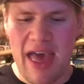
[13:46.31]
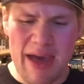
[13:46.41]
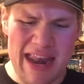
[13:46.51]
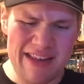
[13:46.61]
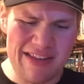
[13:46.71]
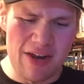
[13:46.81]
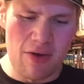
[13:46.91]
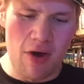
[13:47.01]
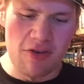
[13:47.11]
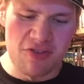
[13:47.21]
And, you know,
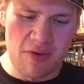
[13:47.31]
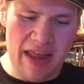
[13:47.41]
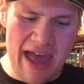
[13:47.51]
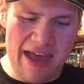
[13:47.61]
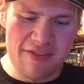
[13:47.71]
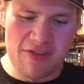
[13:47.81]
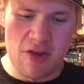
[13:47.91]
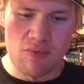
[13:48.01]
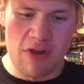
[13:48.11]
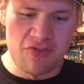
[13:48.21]
also it has
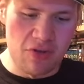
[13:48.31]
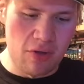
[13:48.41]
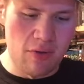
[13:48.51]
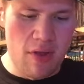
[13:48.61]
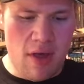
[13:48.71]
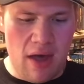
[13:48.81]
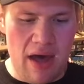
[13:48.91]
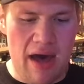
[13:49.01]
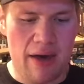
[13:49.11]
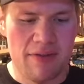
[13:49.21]
the original,
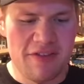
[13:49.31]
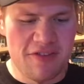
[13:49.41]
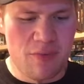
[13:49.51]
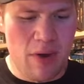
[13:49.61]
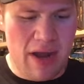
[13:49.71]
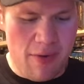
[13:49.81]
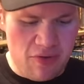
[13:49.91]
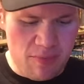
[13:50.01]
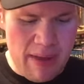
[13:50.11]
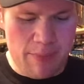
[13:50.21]
this is the one I
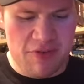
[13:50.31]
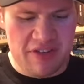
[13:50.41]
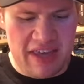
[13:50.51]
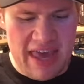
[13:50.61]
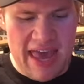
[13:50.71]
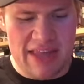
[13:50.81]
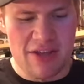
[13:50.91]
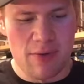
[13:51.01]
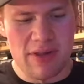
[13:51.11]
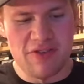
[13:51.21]
always remember as a kid,
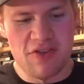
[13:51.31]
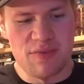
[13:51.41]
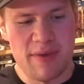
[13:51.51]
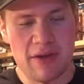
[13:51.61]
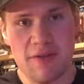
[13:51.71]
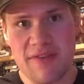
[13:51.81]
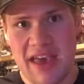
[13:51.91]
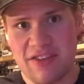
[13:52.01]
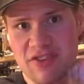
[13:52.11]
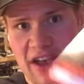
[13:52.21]
you know, when this used to be on the
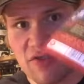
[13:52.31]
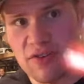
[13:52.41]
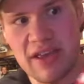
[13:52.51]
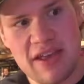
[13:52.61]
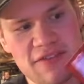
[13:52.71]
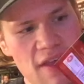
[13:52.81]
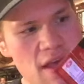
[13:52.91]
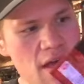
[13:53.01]
VHS release.